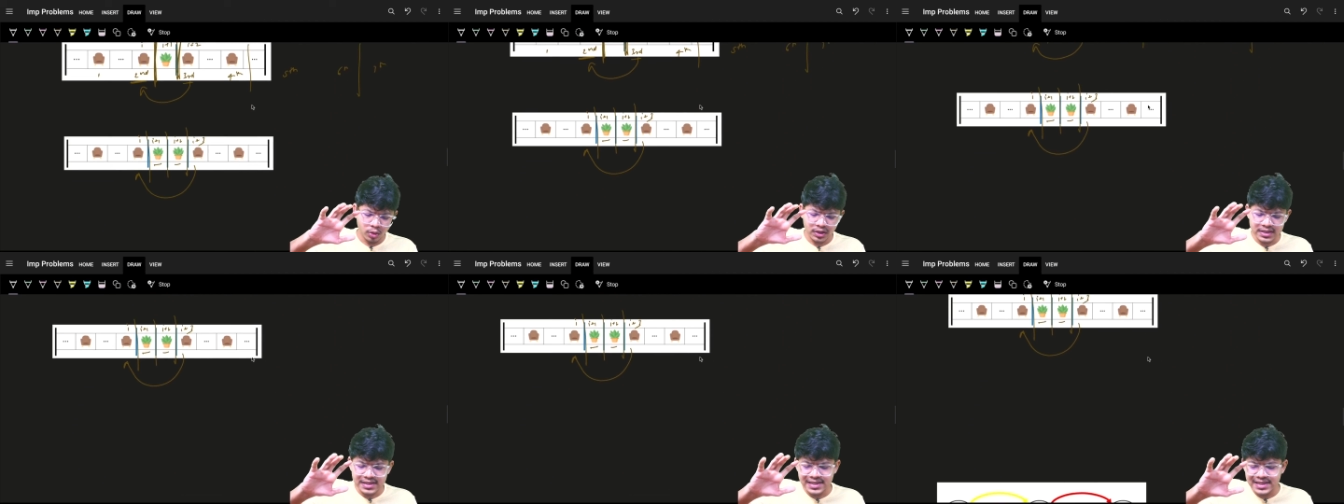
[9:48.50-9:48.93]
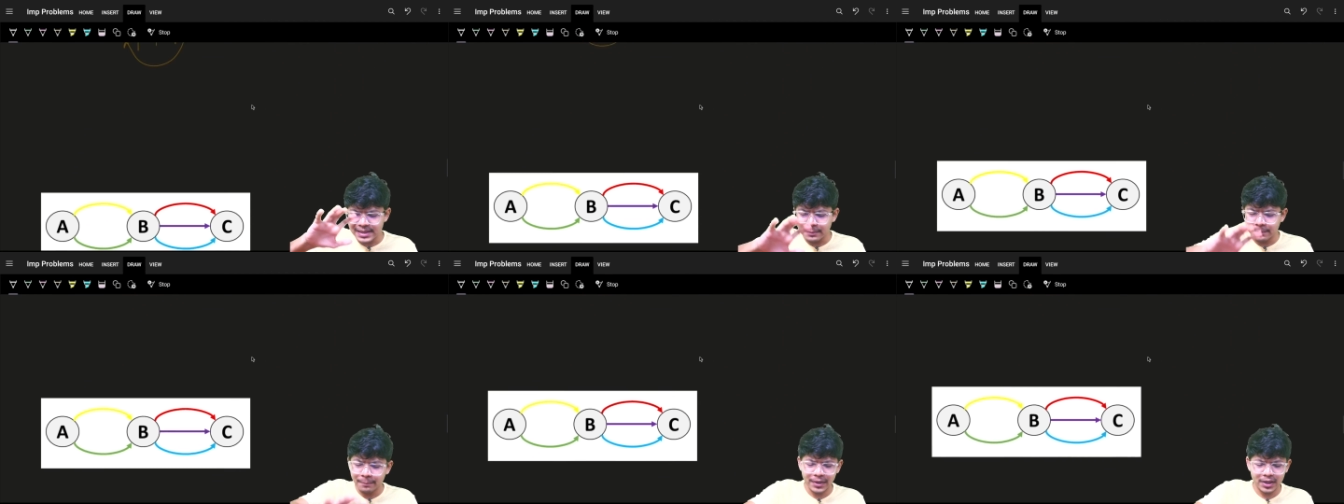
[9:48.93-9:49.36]

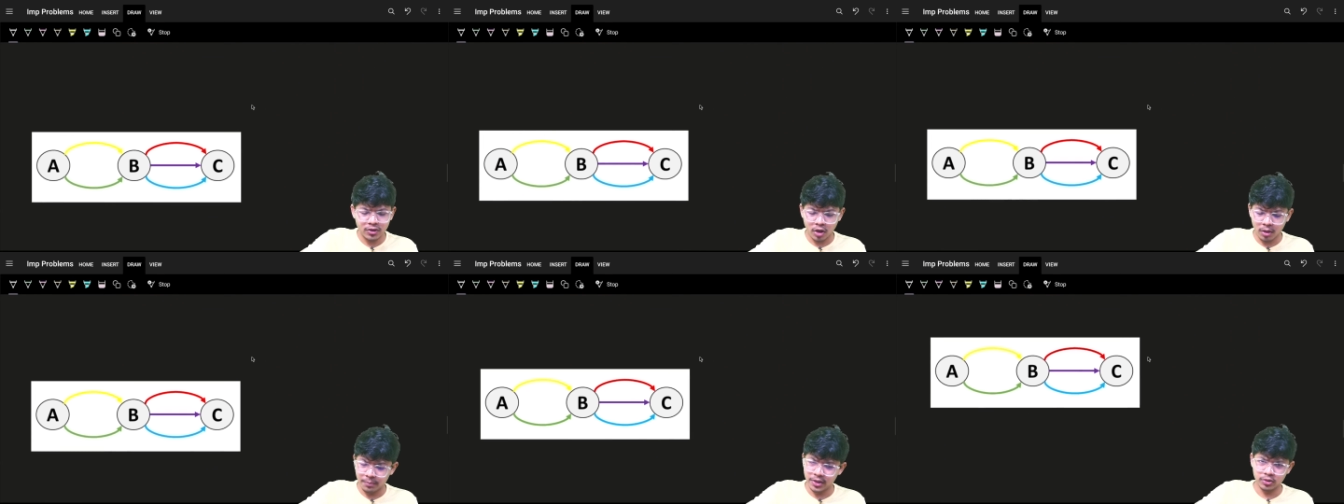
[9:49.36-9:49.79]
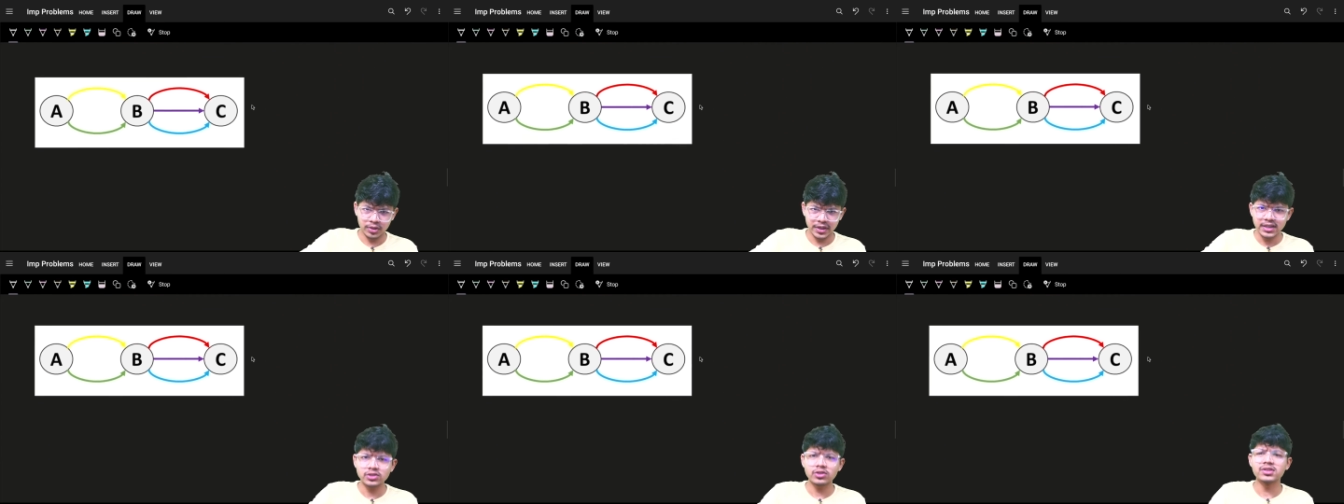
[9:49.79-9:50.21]
simple
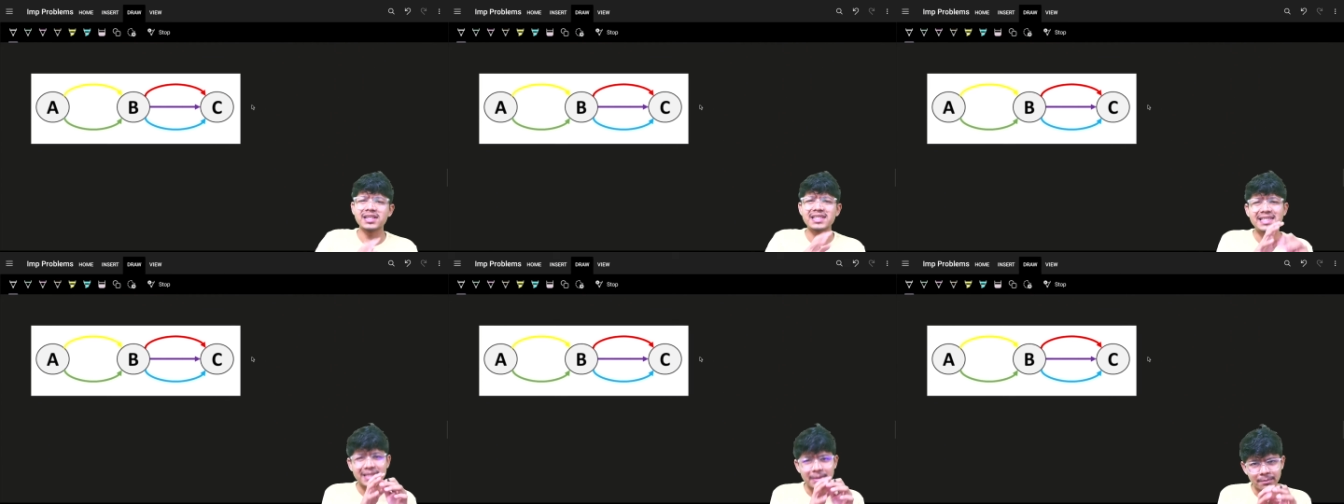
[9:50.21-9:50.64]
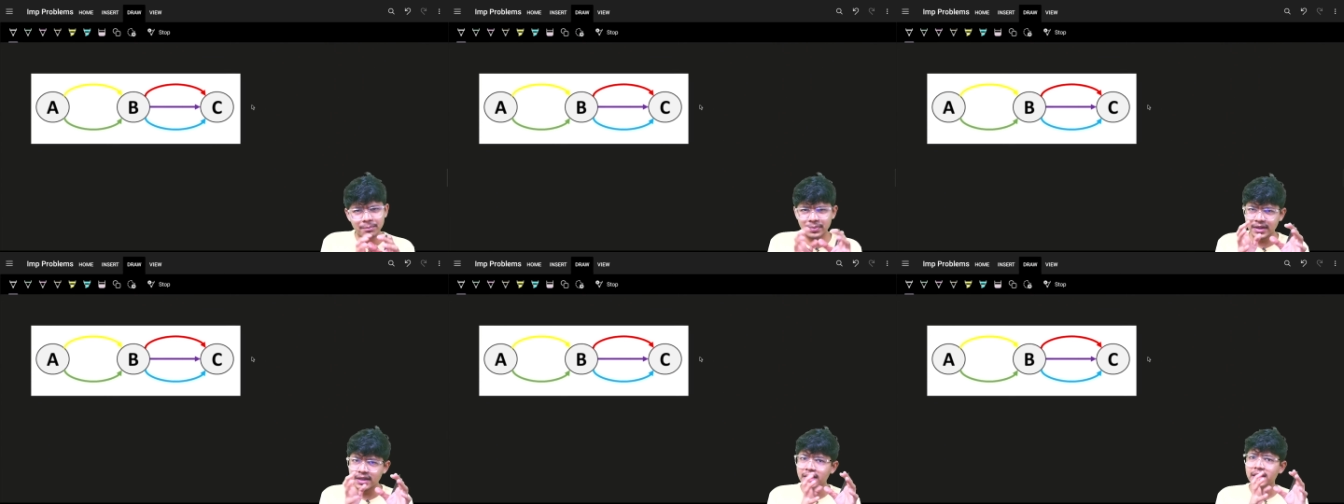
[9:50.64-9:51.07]
combinatorics or the
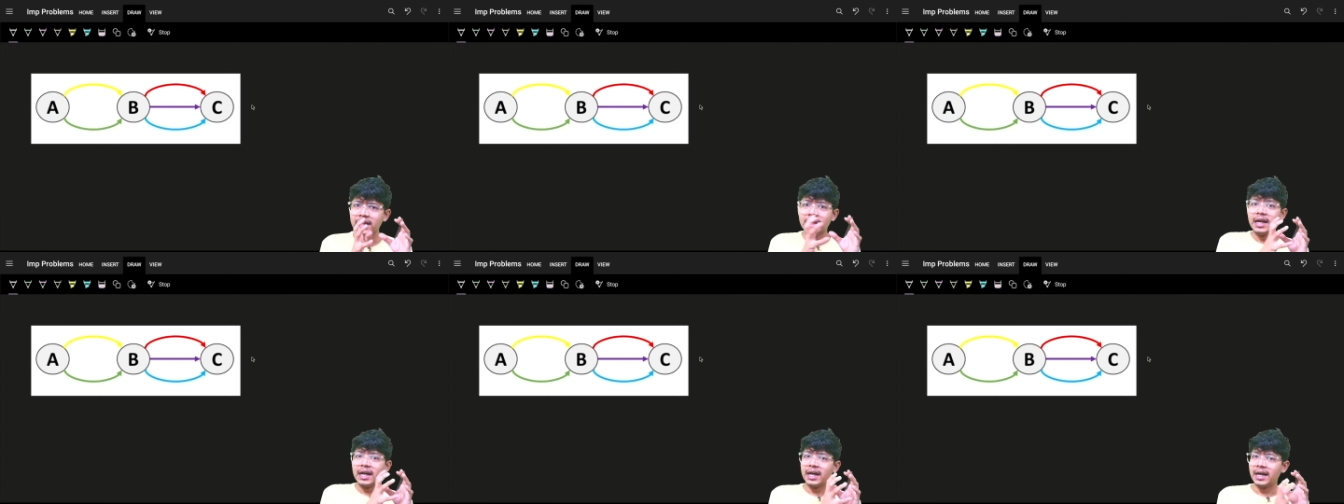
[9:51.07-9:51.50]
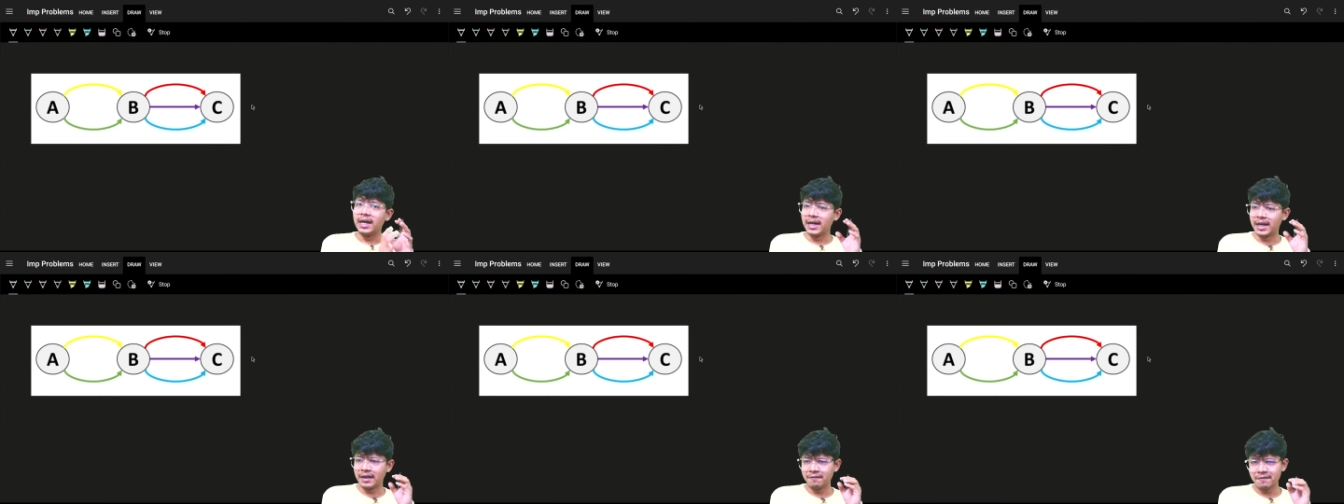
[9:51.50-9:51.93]
simple
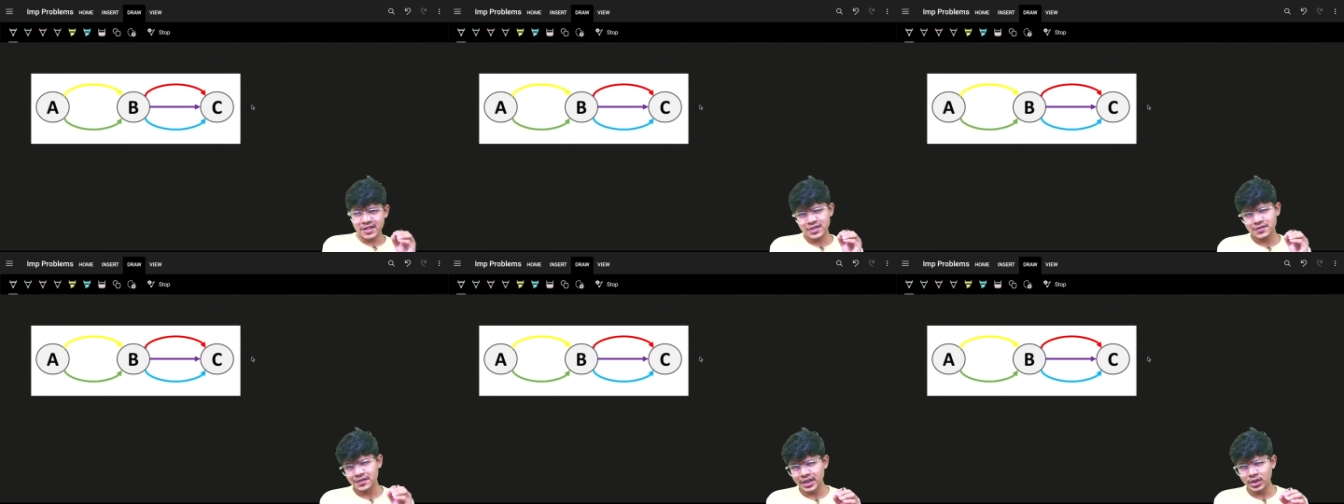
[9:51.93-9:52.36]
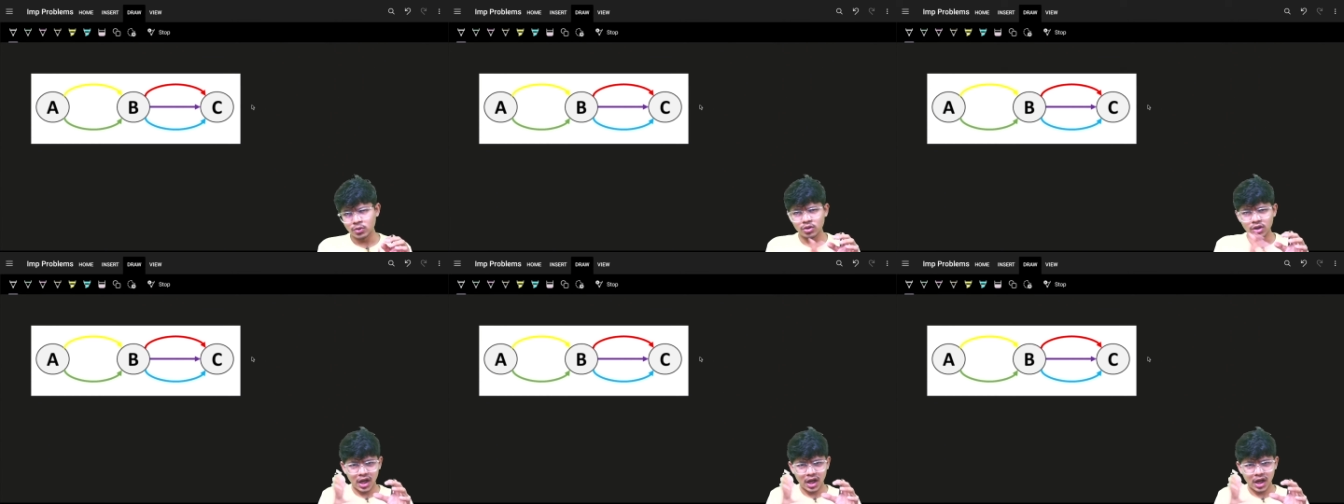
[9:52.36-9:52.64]
which we do a